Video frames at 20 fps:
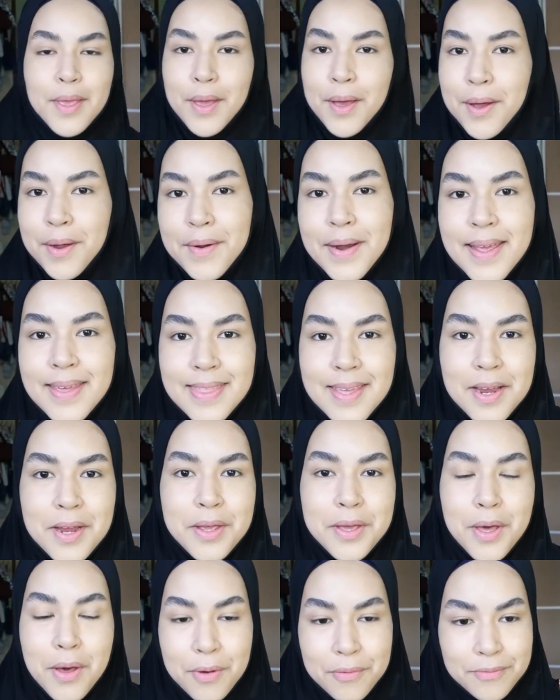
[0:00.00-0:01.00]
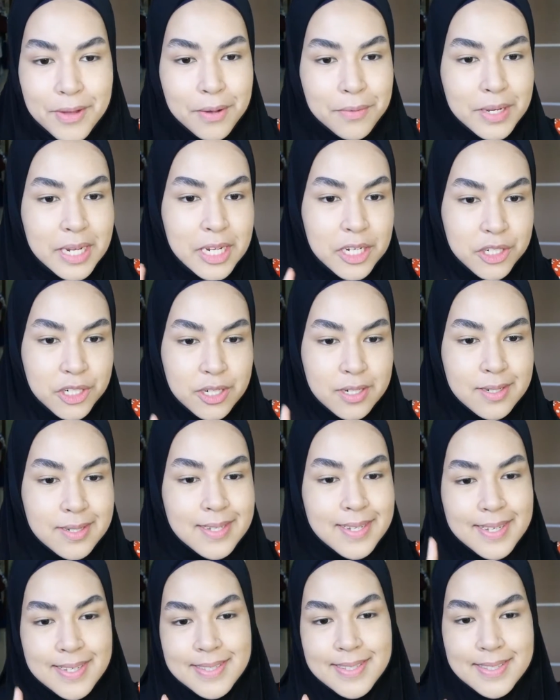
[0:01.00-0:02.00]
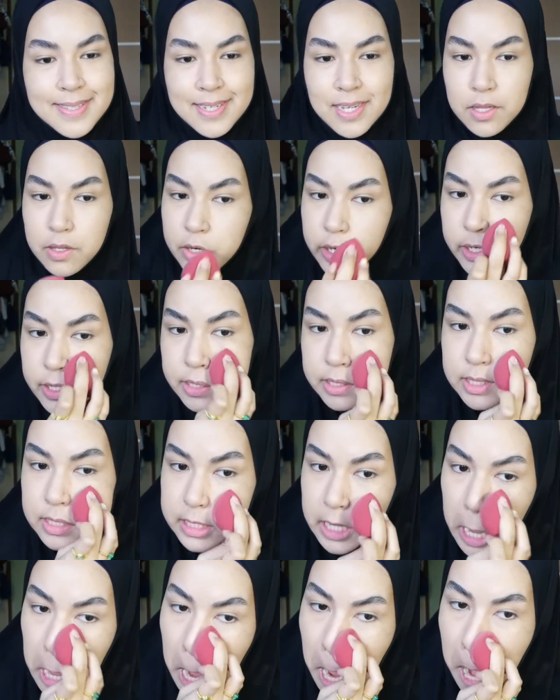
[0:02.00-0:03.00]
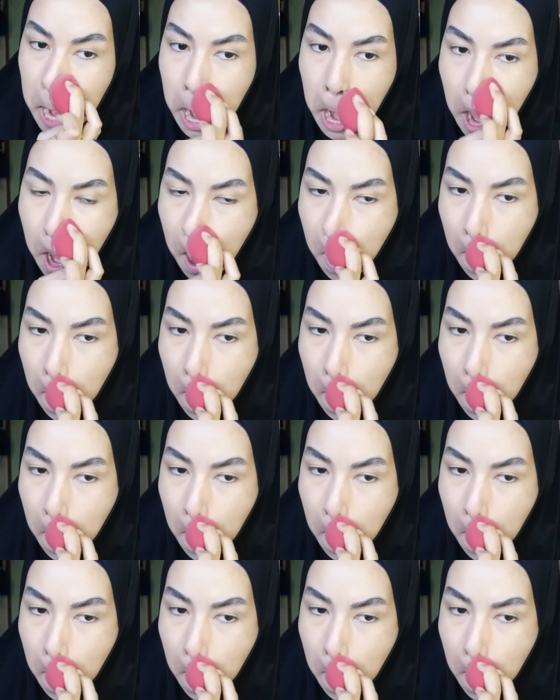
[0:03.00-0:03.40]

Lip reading: Alright, there you go. Foundation, concealer, done.